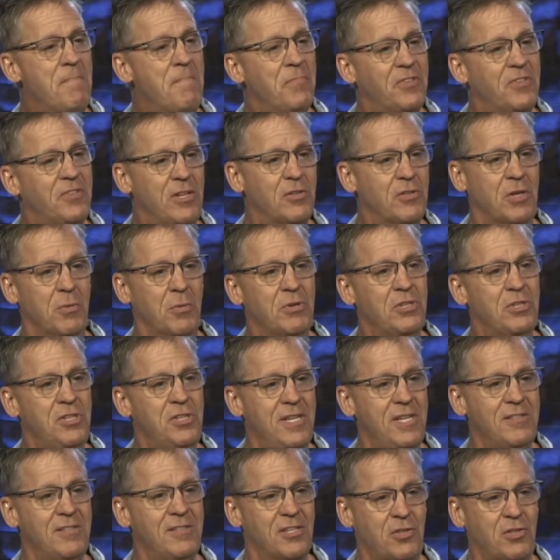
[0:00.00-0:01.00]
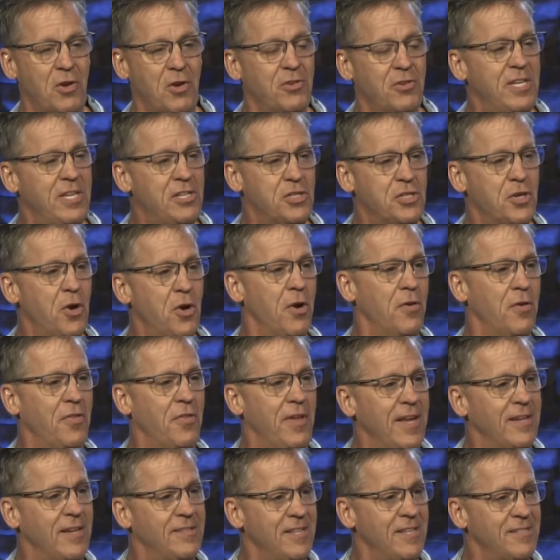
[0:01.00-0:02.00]
It's interesting. When Jesus started teaching hard
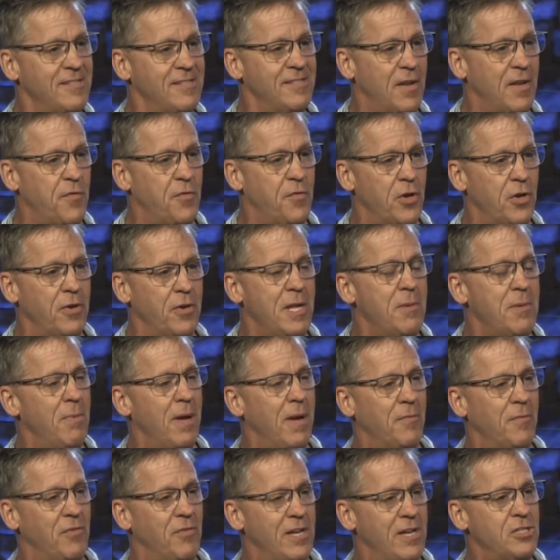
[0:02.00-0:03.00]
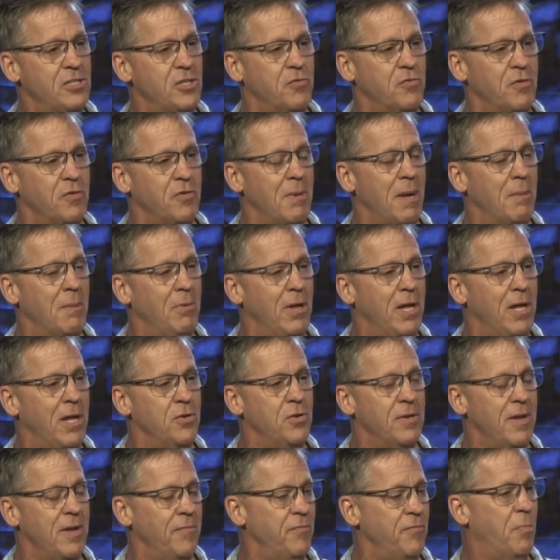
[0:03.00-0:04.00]
things, he said, If you don't eat my flesh and drink my blood,
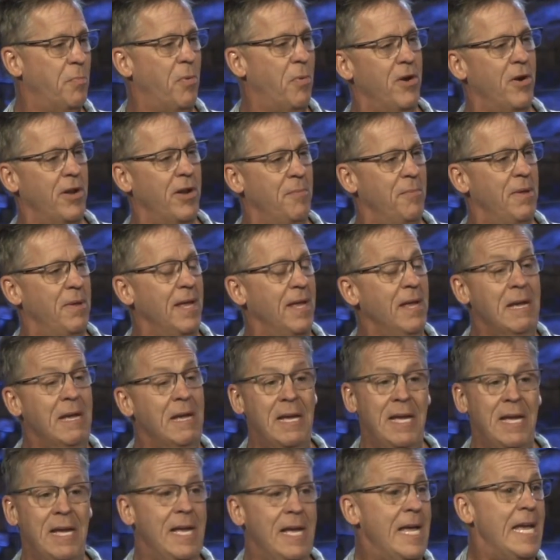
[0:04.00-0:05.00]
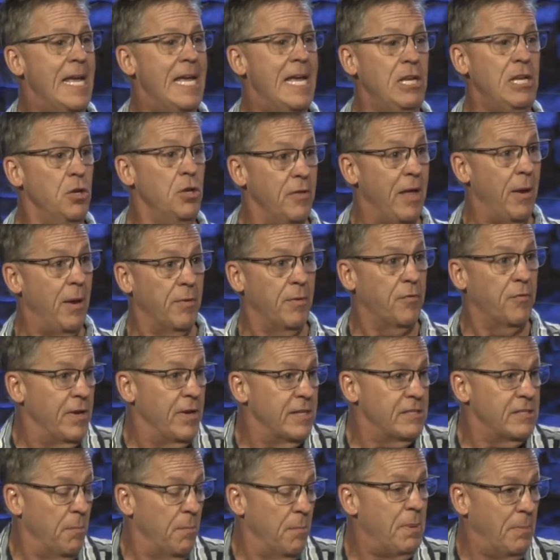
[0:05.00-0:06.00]
you can have no part in me. He knew that would
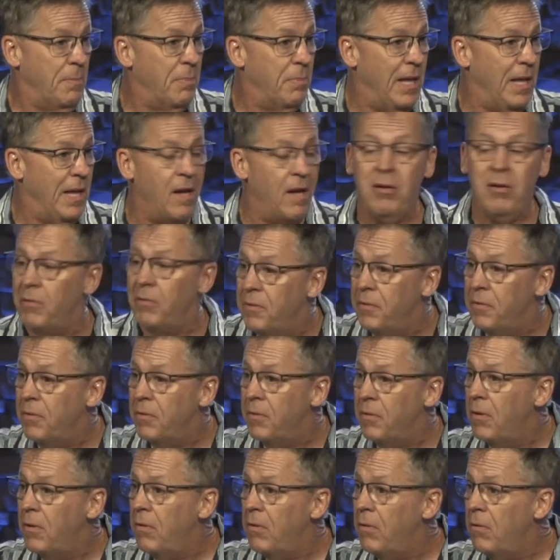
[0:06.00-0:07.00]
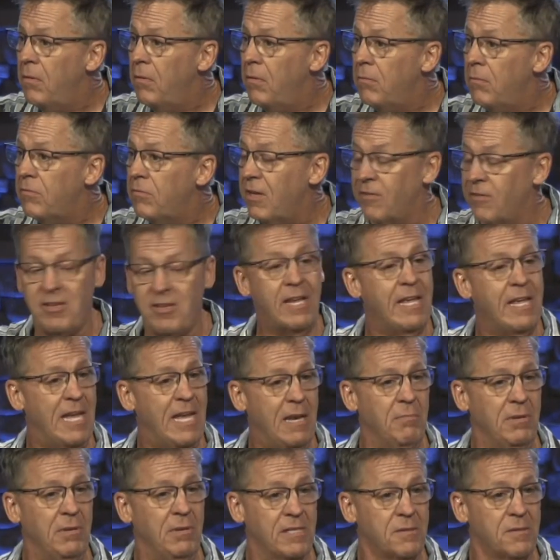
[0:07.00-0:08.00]
freak some people out. Sounds like
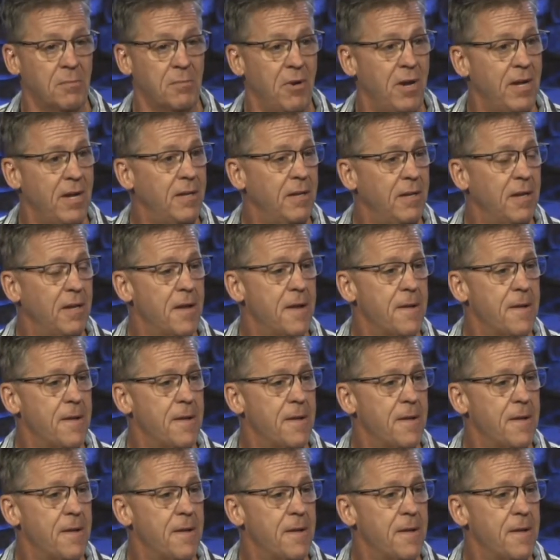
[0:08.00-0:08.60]
cannibalism, right?